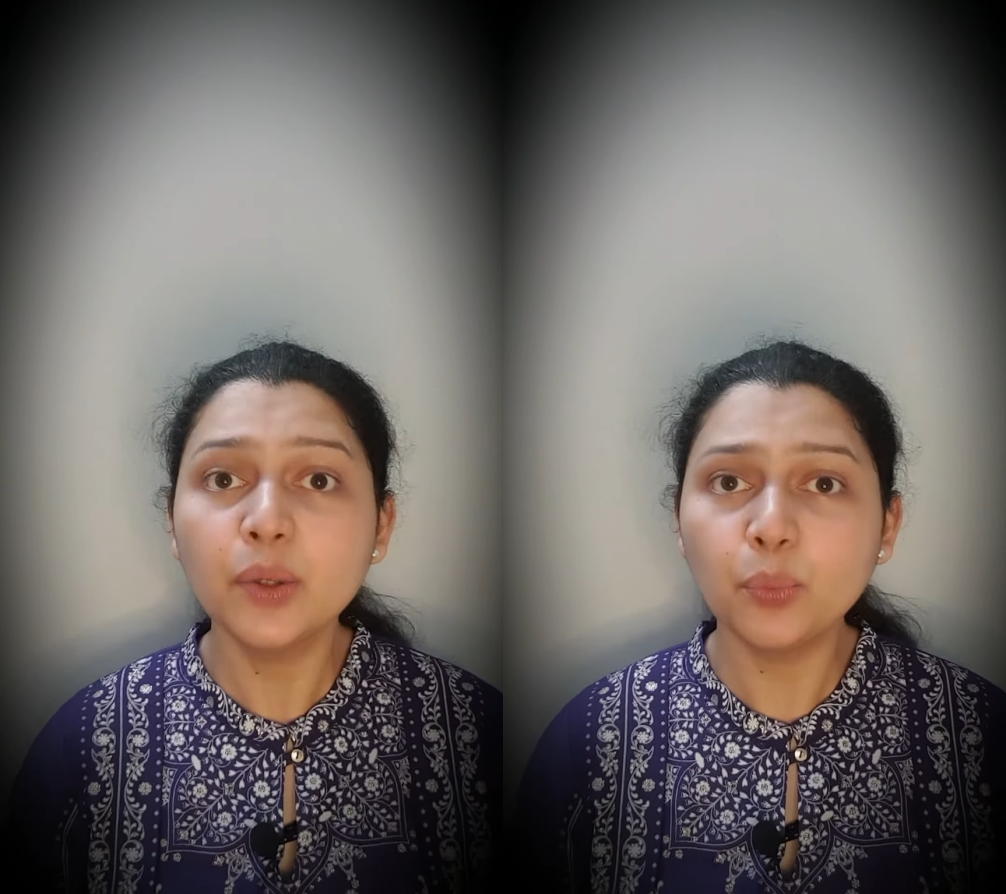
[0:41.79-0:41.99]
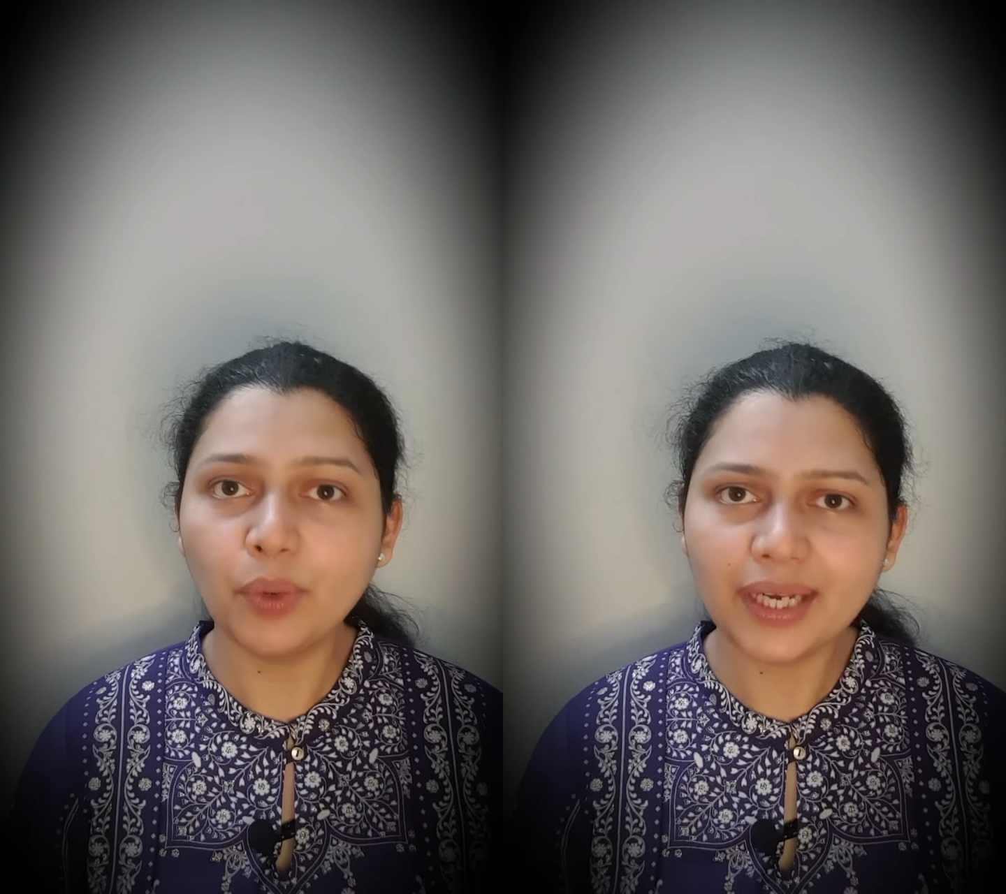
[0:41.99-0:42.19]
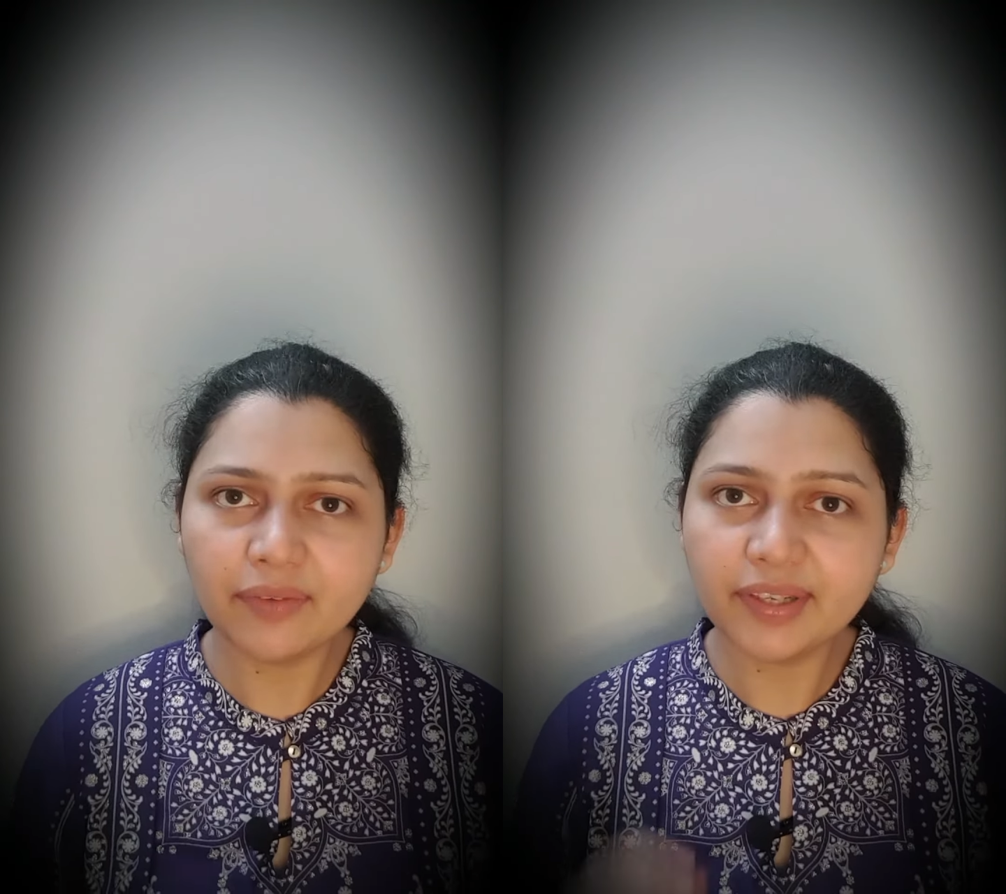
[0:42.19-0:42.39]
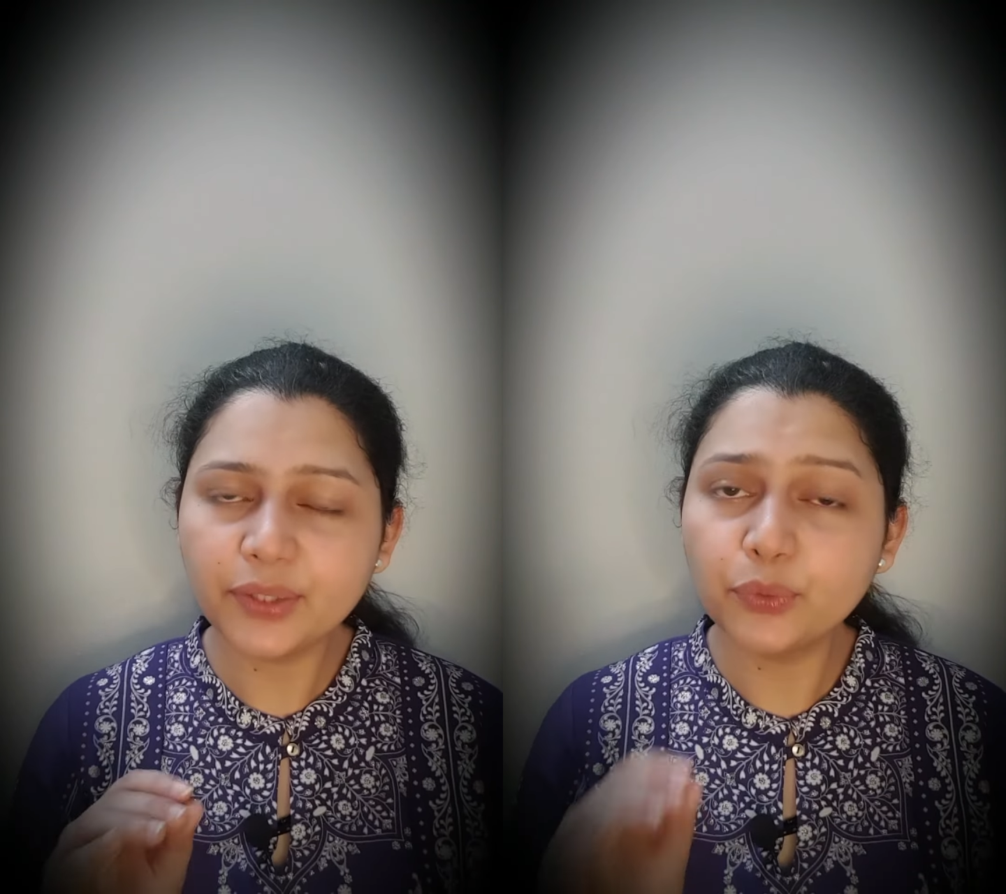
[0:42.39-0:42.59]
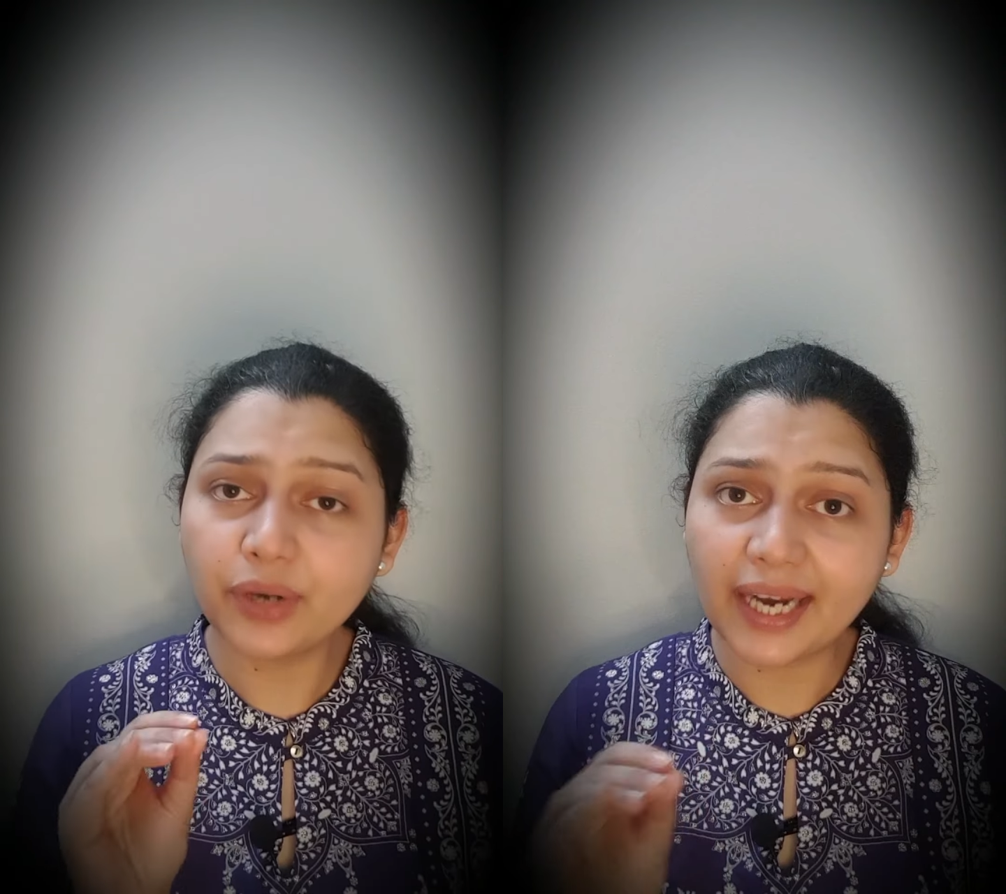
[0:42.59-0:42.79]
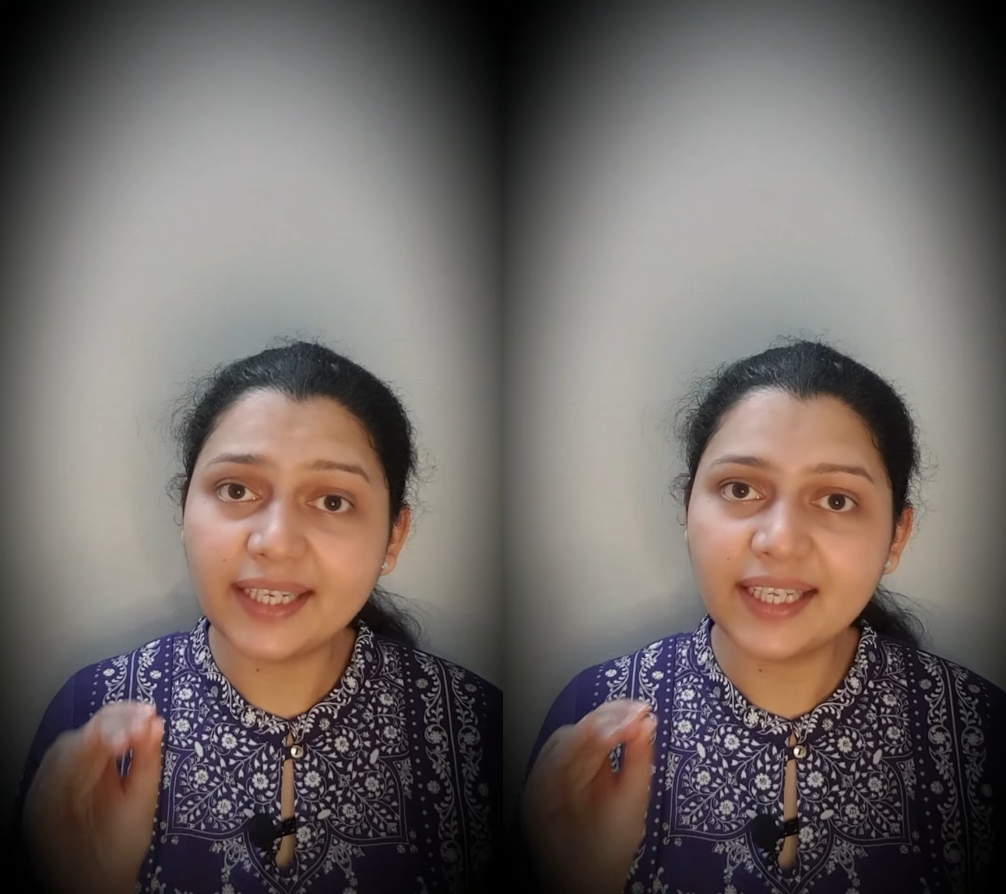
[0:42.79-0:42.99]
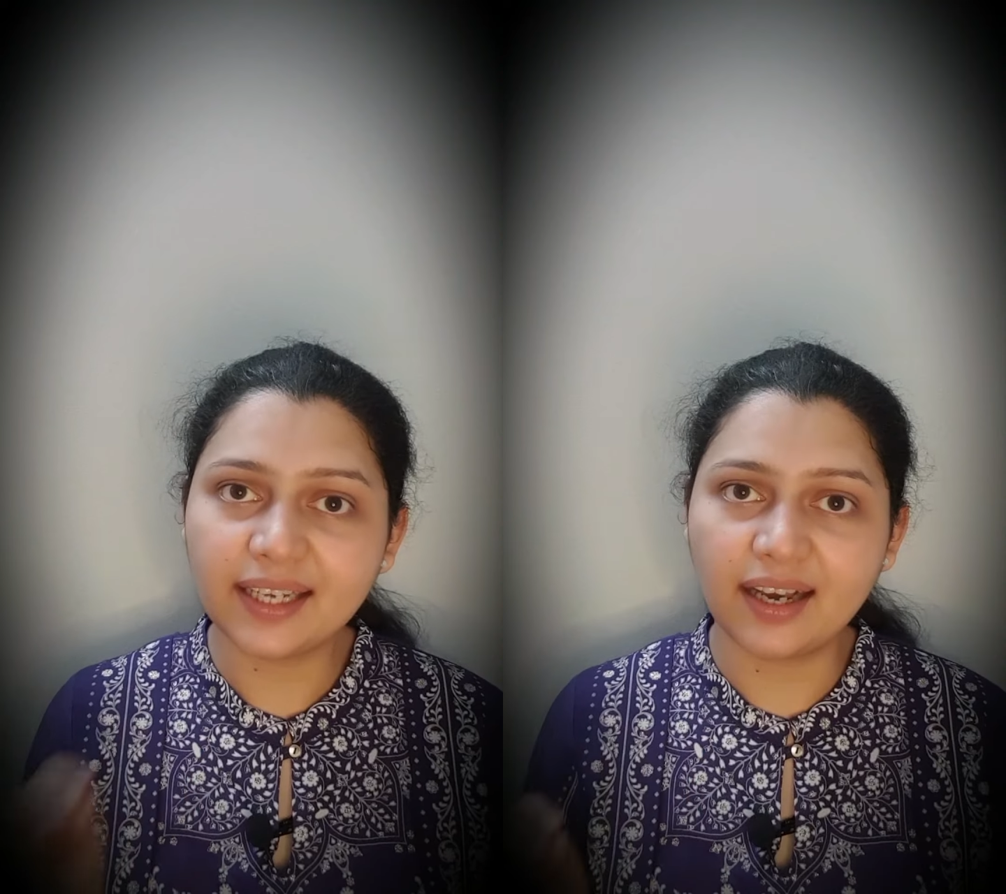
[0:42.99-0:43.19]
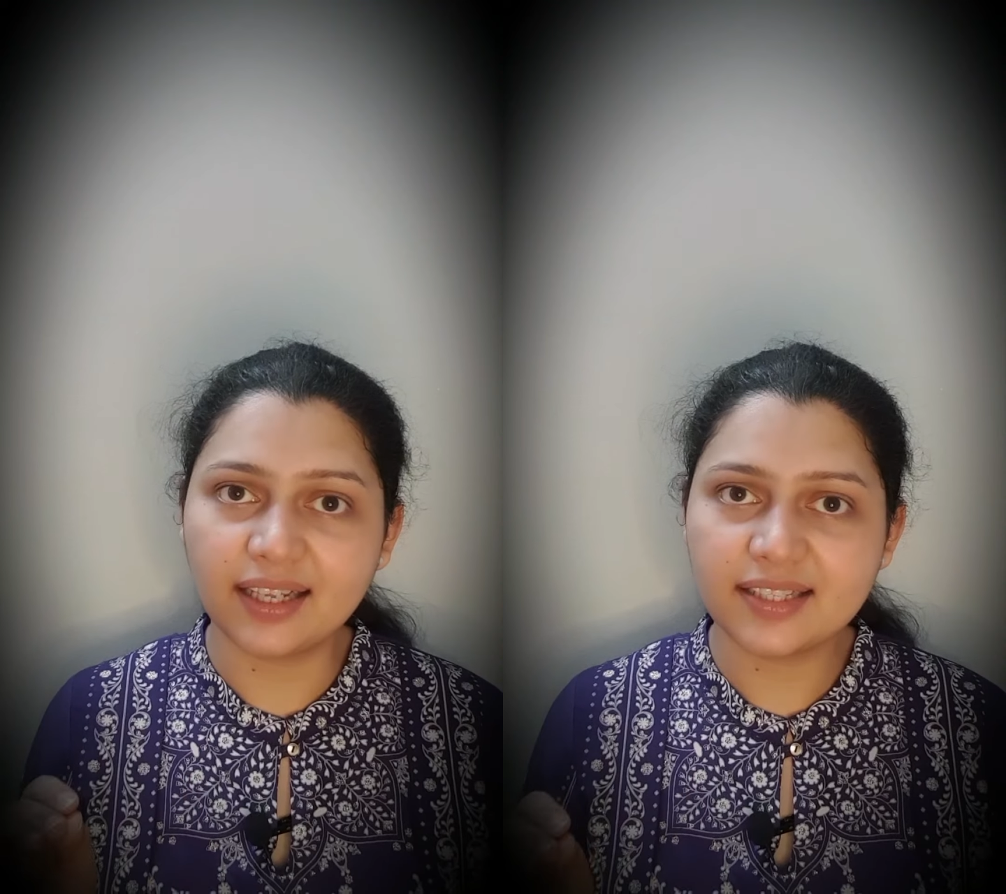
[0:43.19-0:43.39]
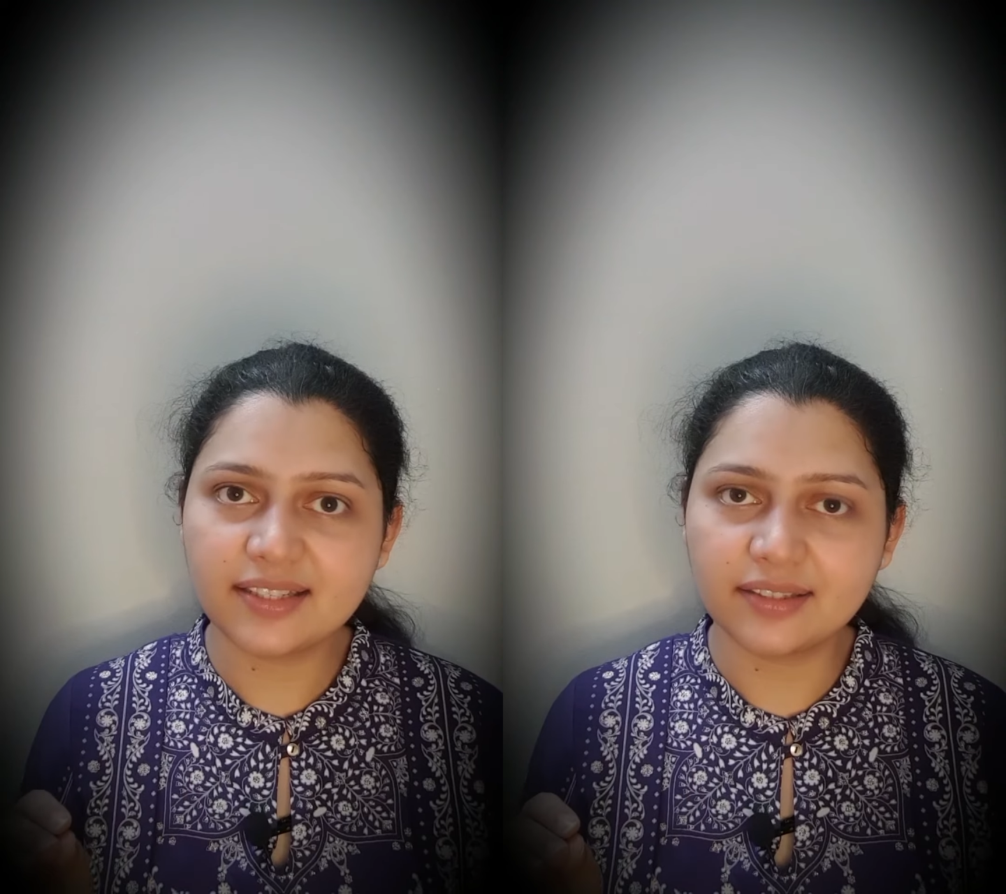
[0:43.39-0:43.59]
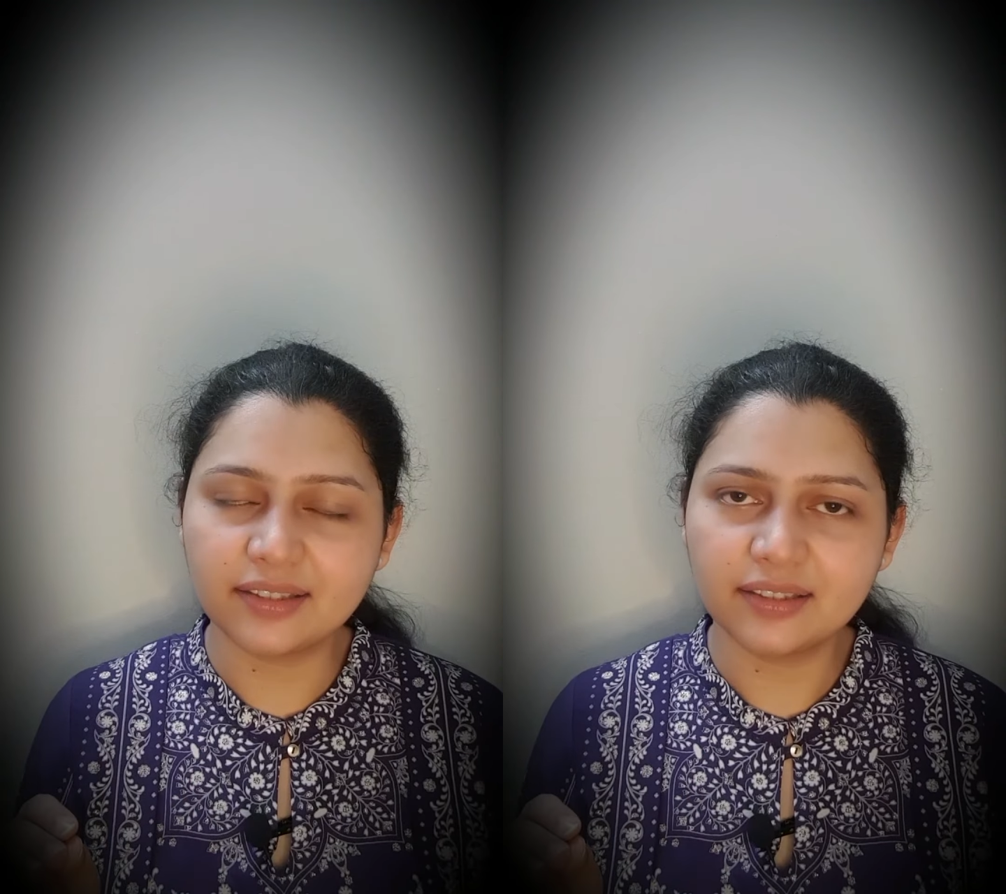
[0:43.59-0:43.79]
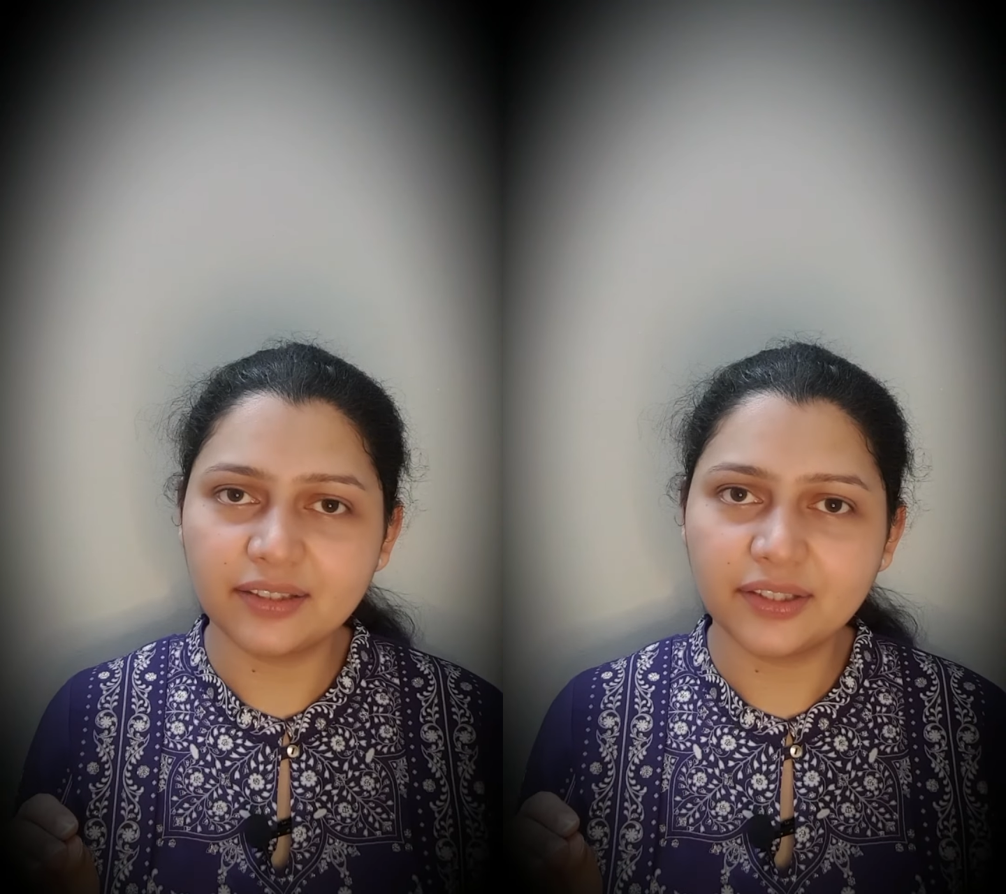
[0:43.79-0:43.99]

Whenever you write an answer,